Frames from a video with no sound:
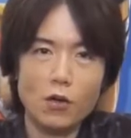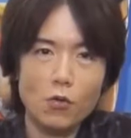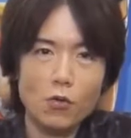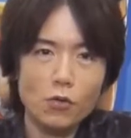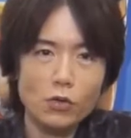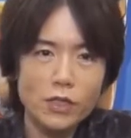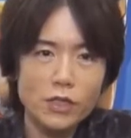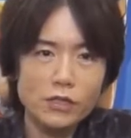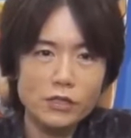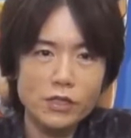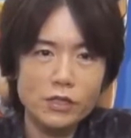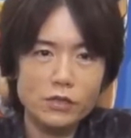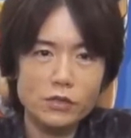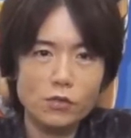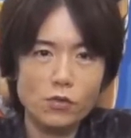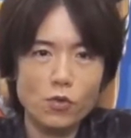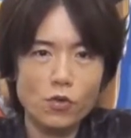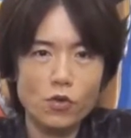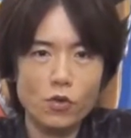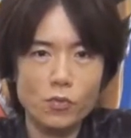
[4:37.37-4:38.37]
a game from
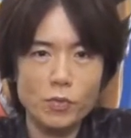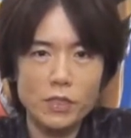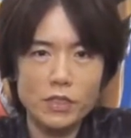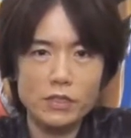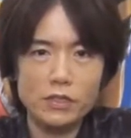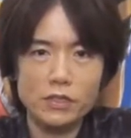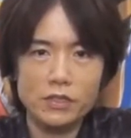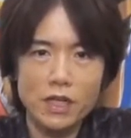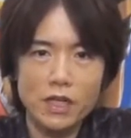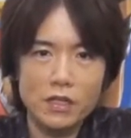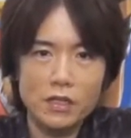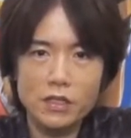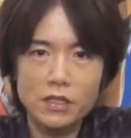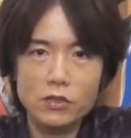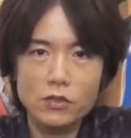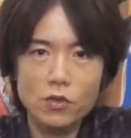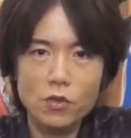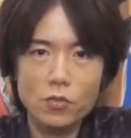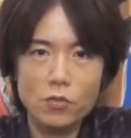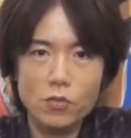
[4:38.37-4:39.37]
either of the Fatal Fury
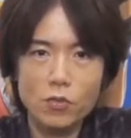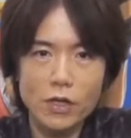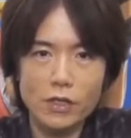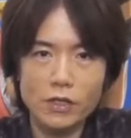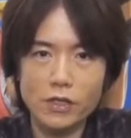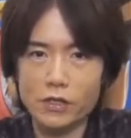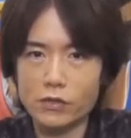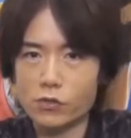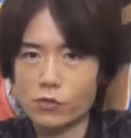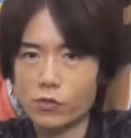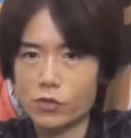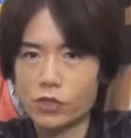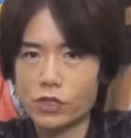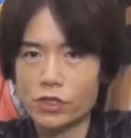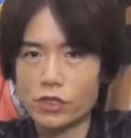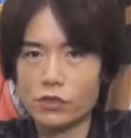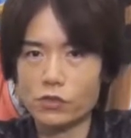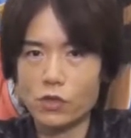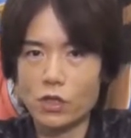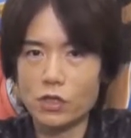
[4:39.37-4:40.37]
series or the King of
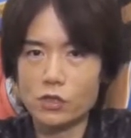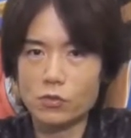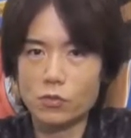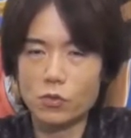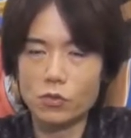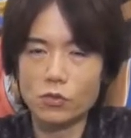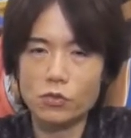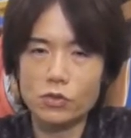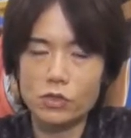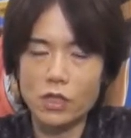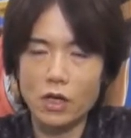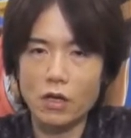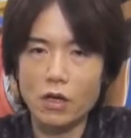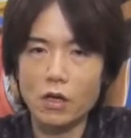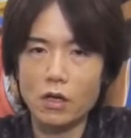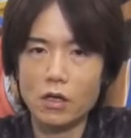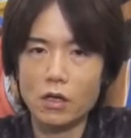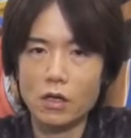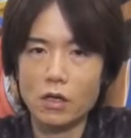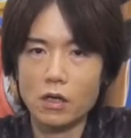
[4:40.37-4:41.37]
Fighters series, many
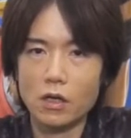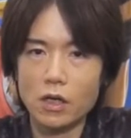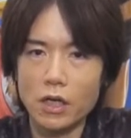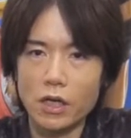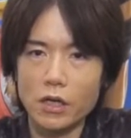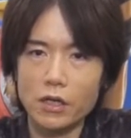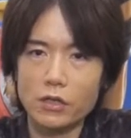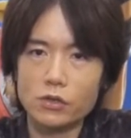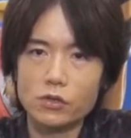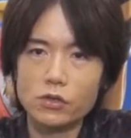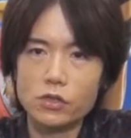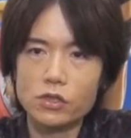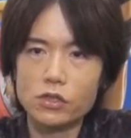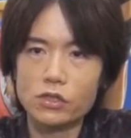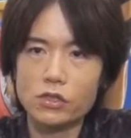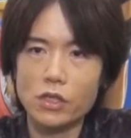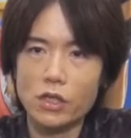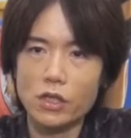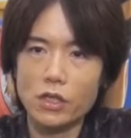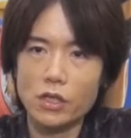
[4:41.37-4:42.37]
of them are available
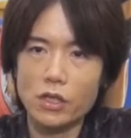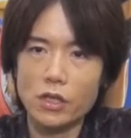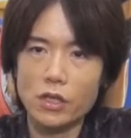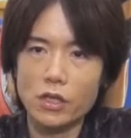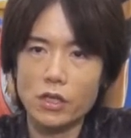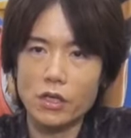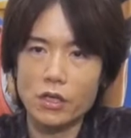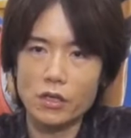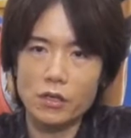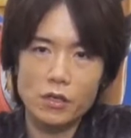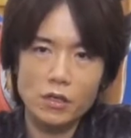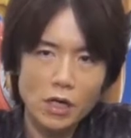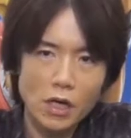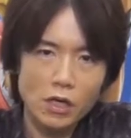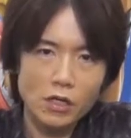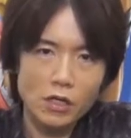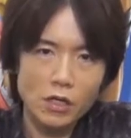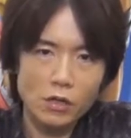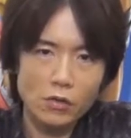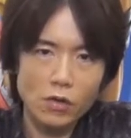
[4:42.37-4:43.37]
now on Nintendo
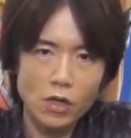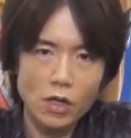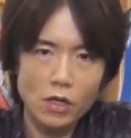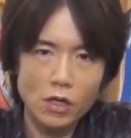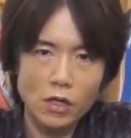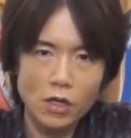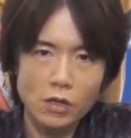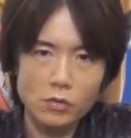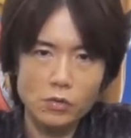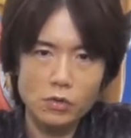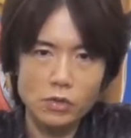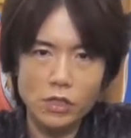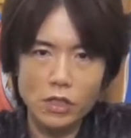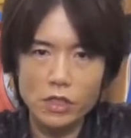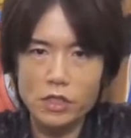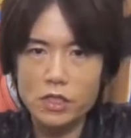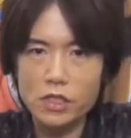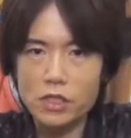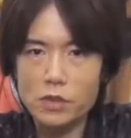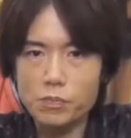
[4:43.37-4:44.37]
Switch as part of the
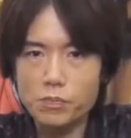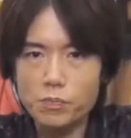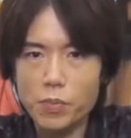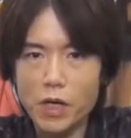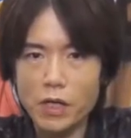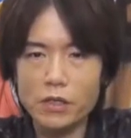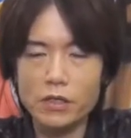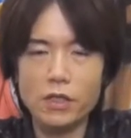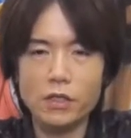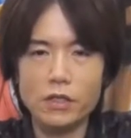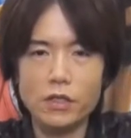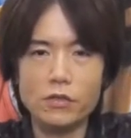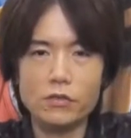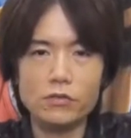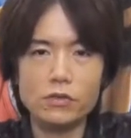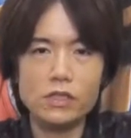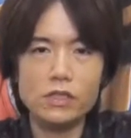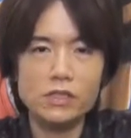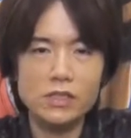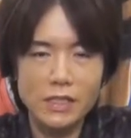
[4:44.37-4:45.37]
Arcade Archives series.
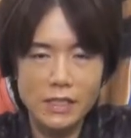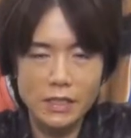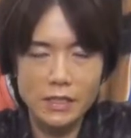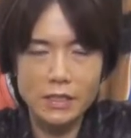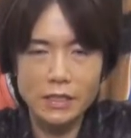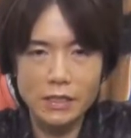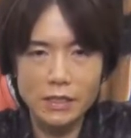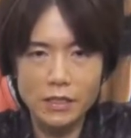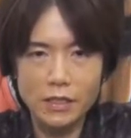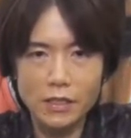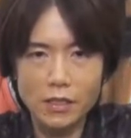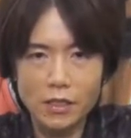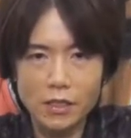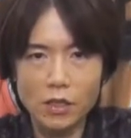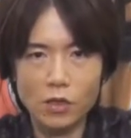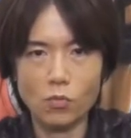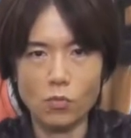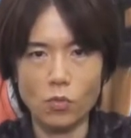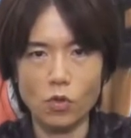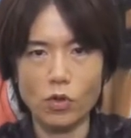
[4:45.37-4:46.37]
Hey.
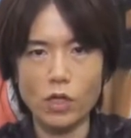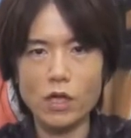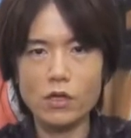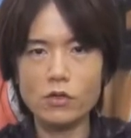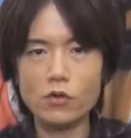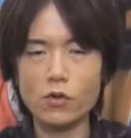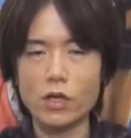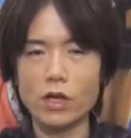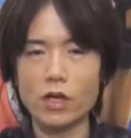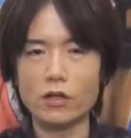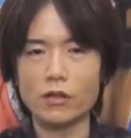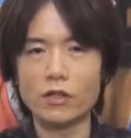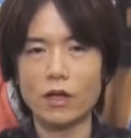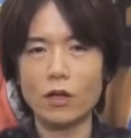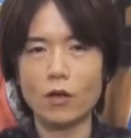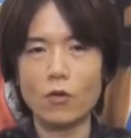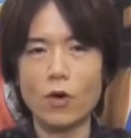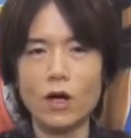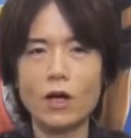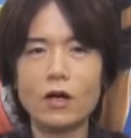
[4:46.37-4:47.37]
You may not
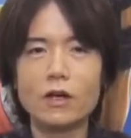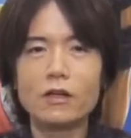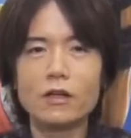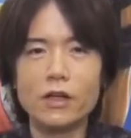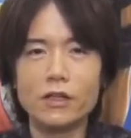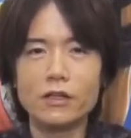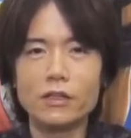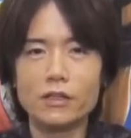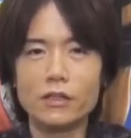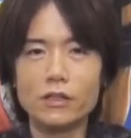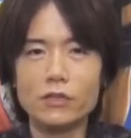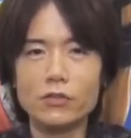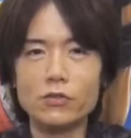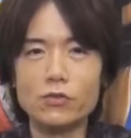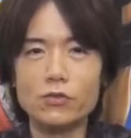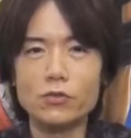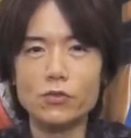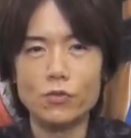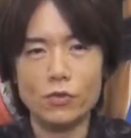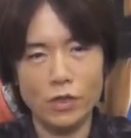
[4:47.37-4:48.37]
know which one to play
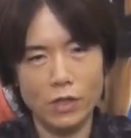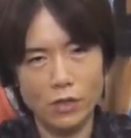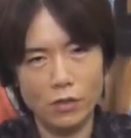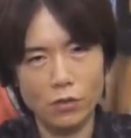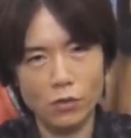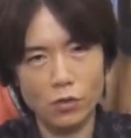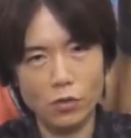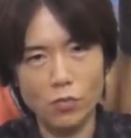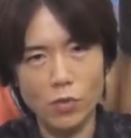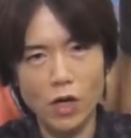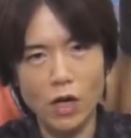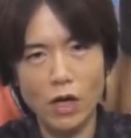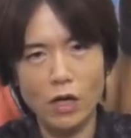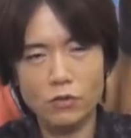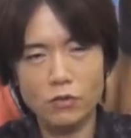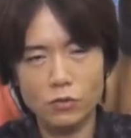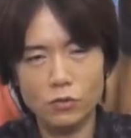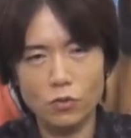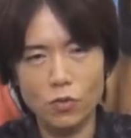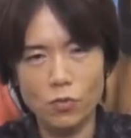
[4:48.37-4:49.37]
first, but my
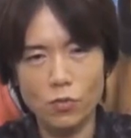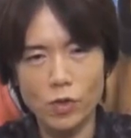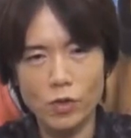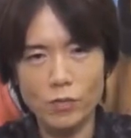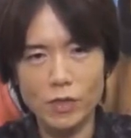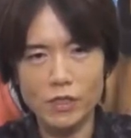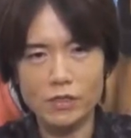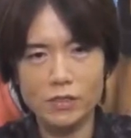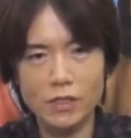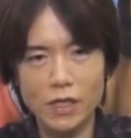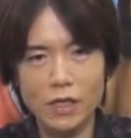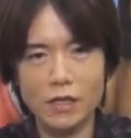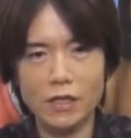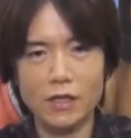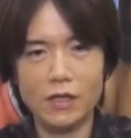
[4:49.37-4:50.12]
recommendations from the